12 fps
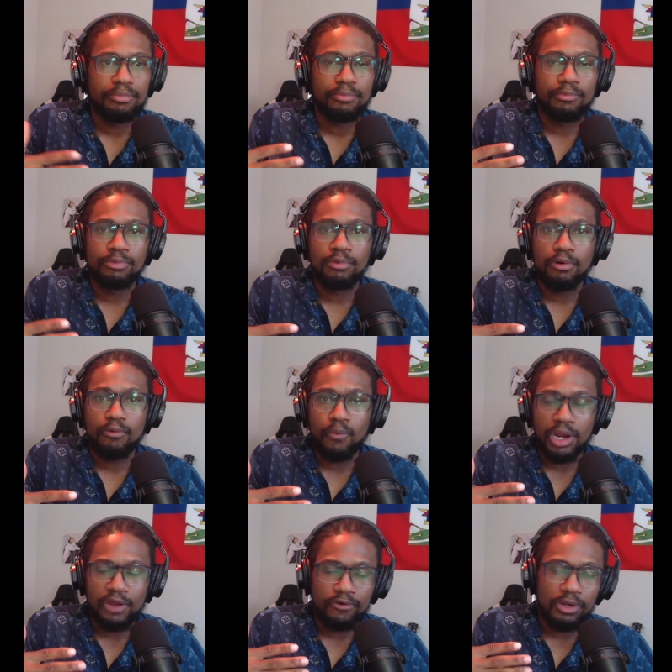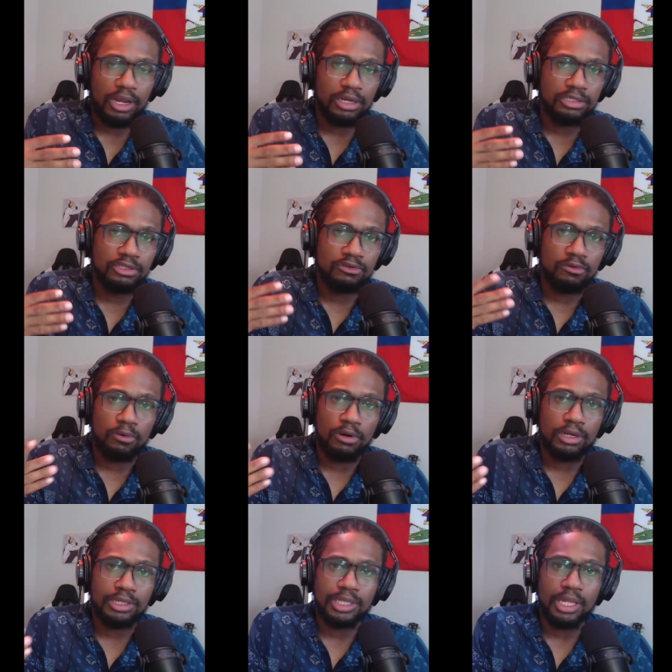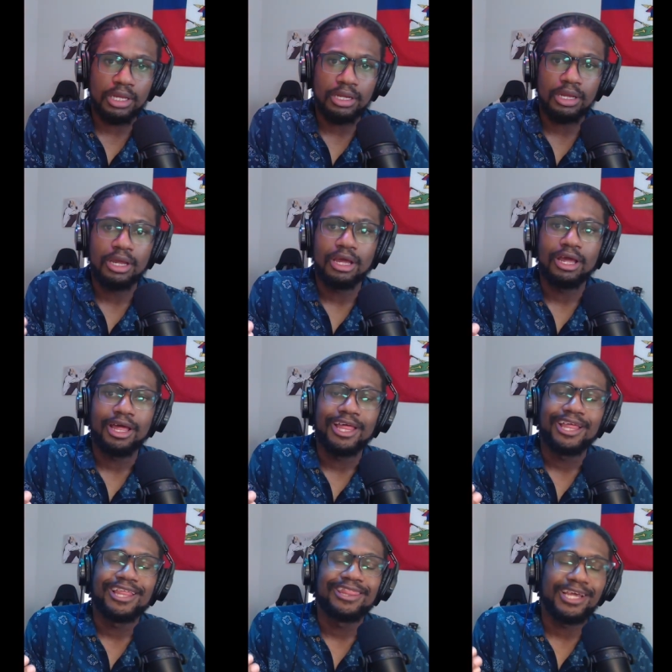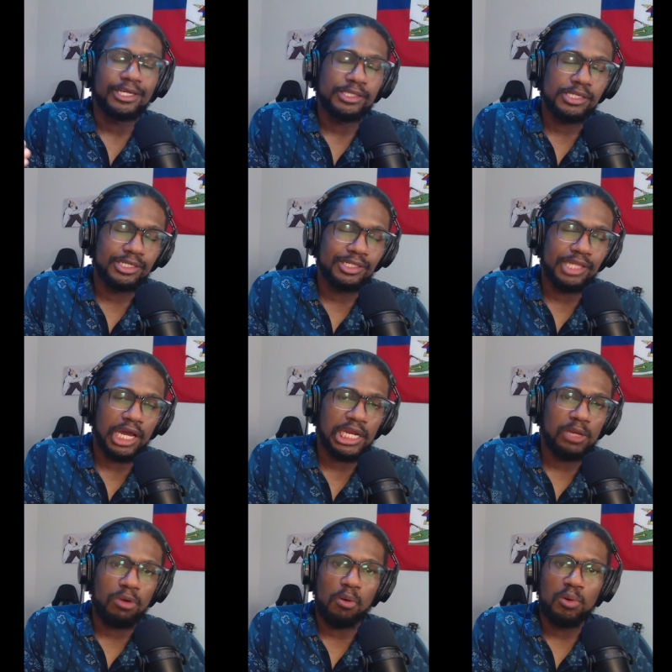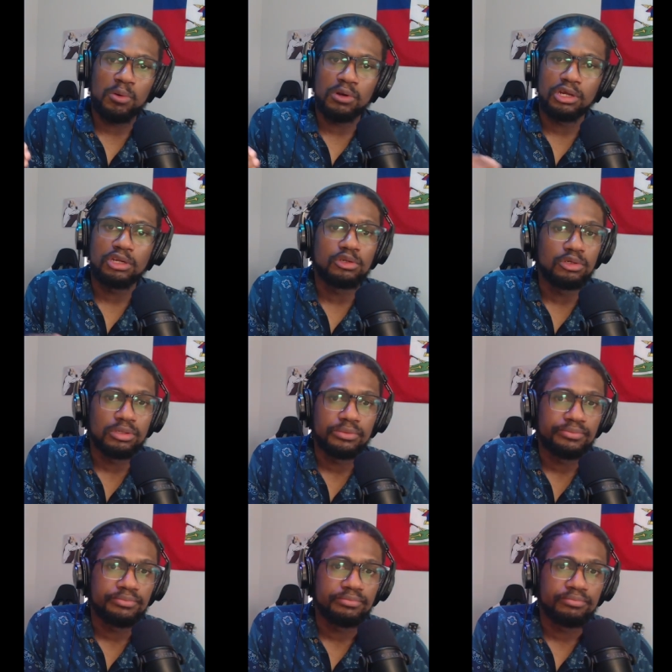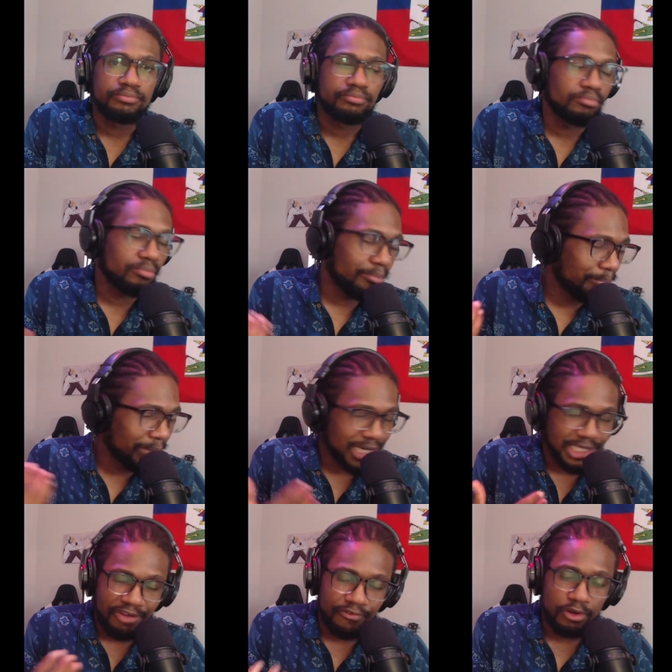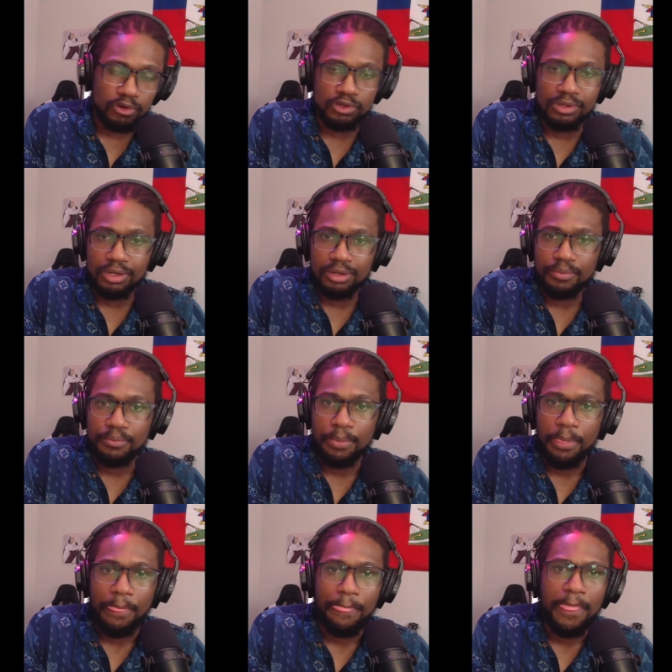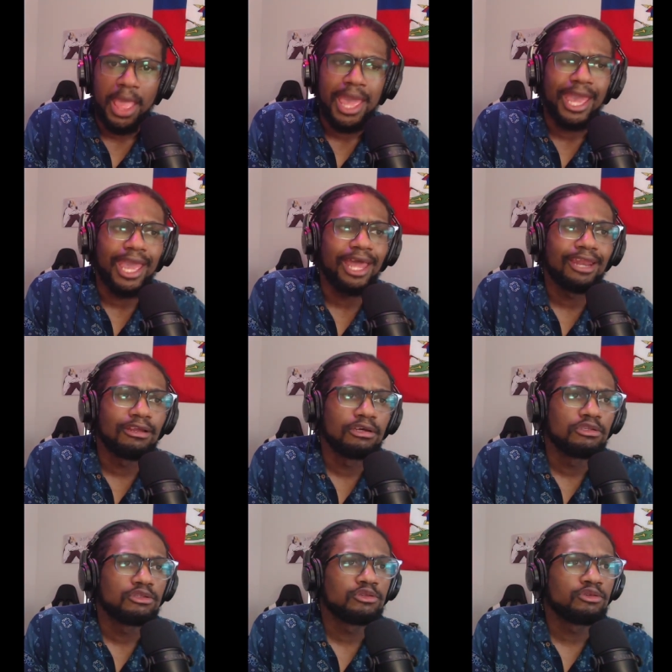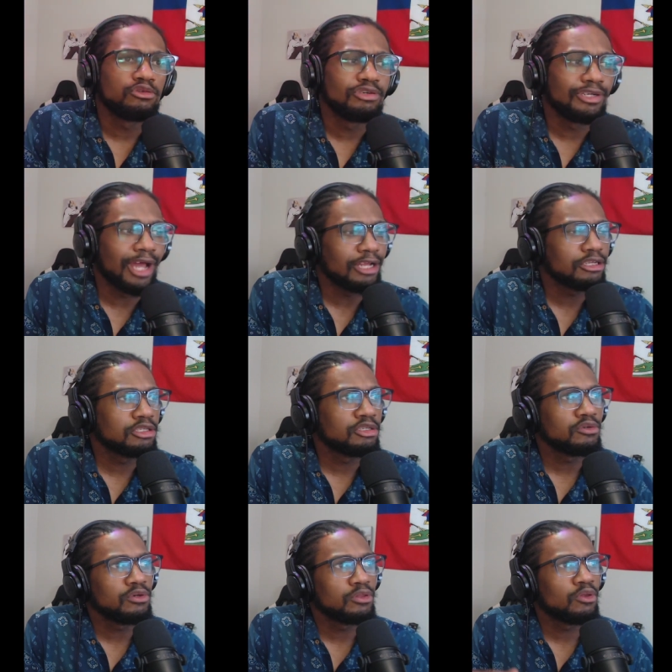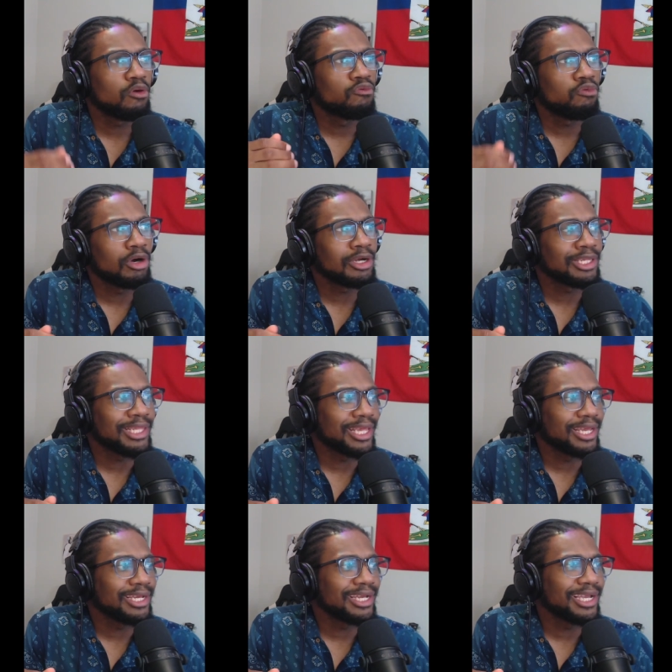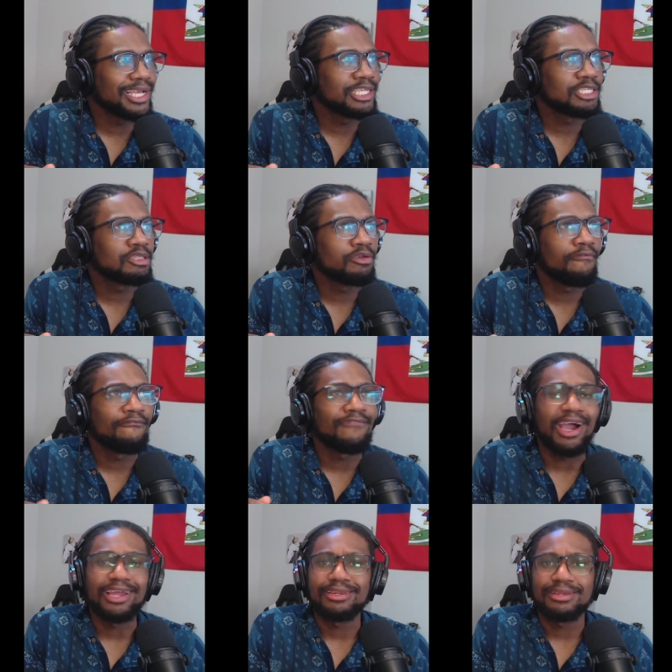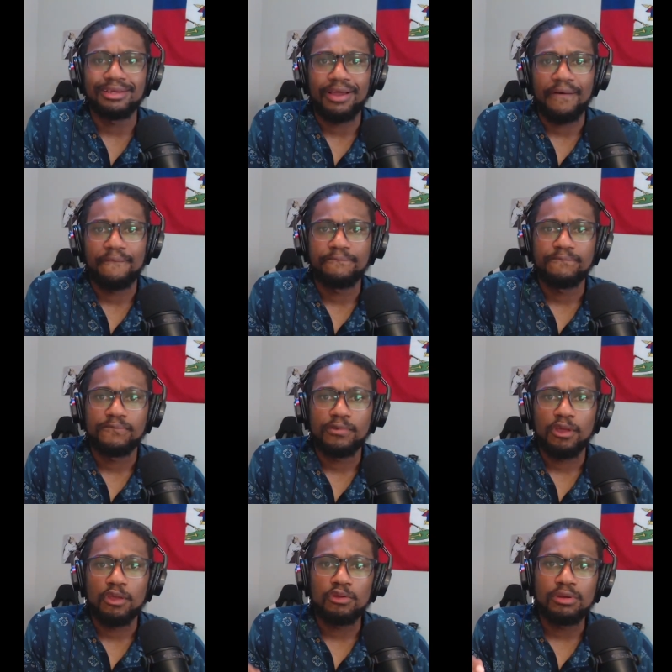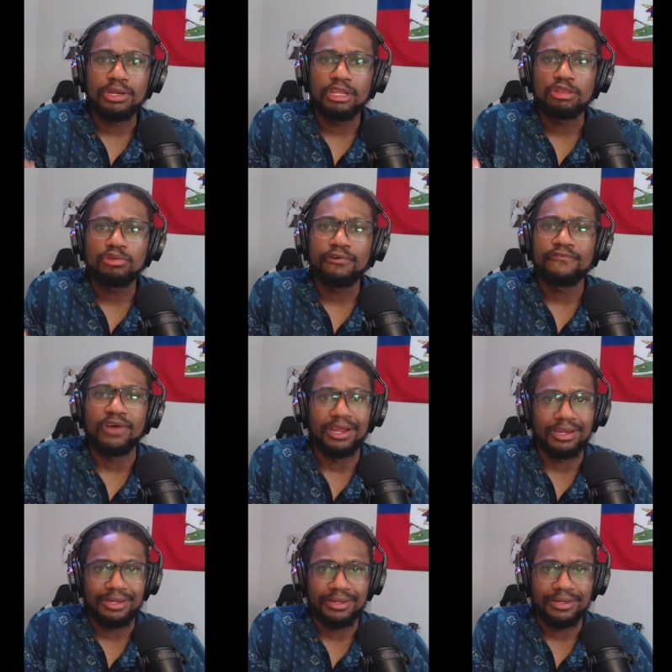The whatever that is wrong thing, that's exactly what we want to do, myself included. And to not do the wrong thing is to fight. You need to fight.